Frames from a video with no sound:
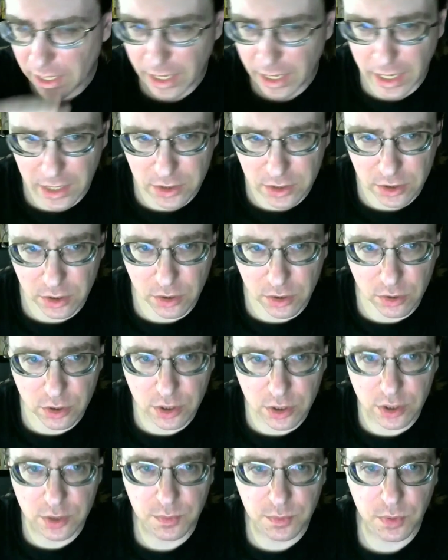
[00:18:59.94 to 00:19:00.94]

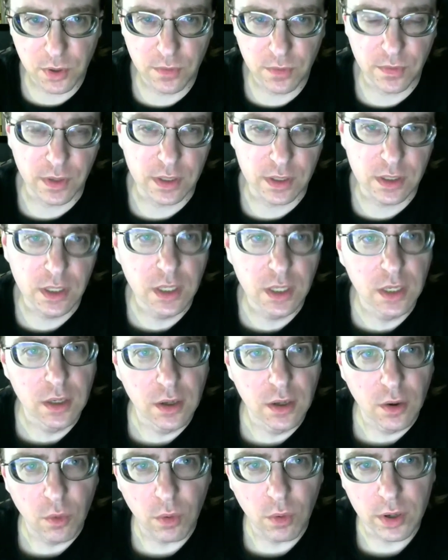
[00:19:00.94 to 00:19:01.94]
Execution is perfect.
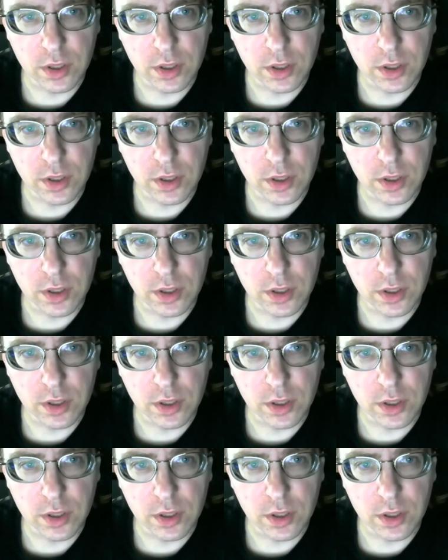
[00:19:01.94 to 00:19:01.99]
One